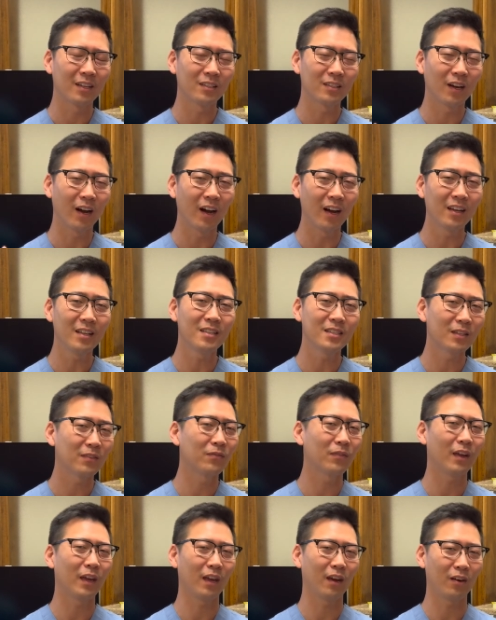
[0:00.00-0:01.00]
Tons
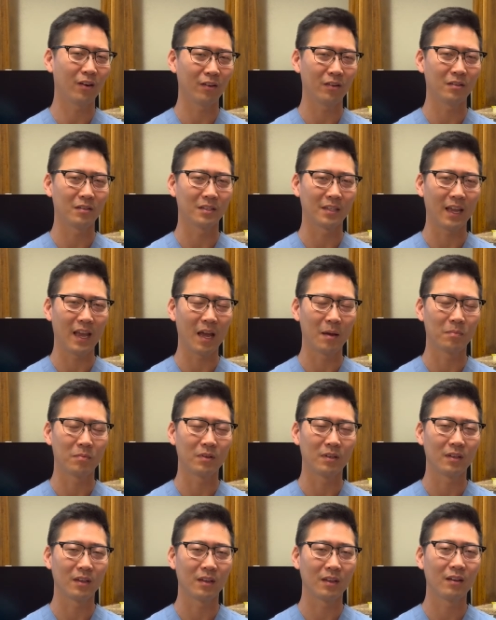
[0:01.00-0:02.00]
of errors
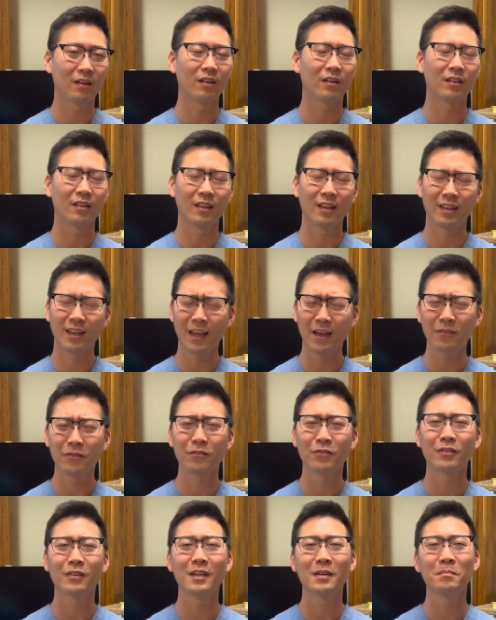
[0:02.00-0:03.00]
happen
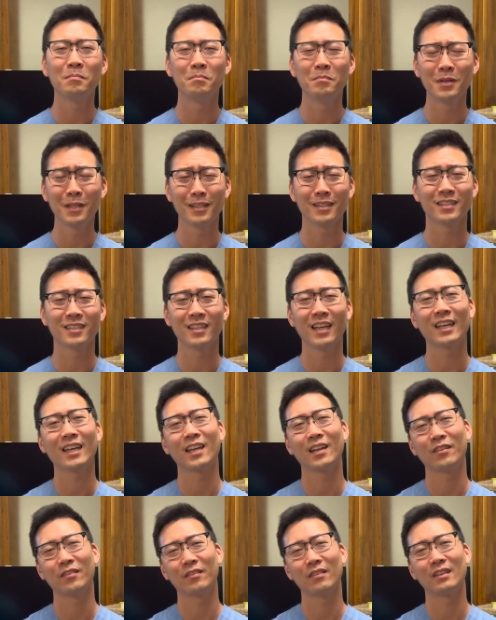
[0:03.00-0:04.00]
every
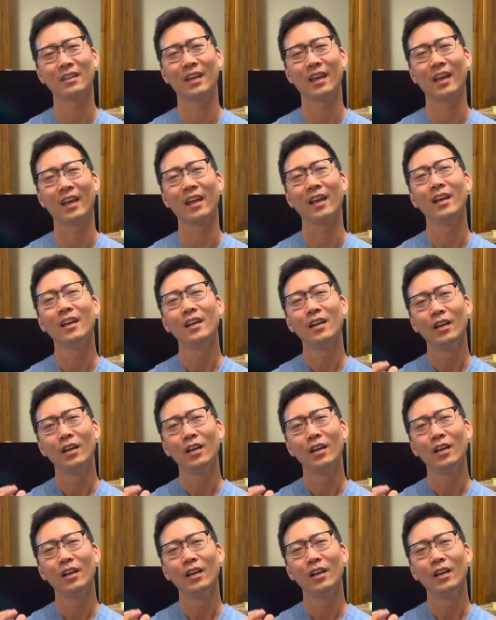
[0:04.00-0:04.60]
millisecond of the day.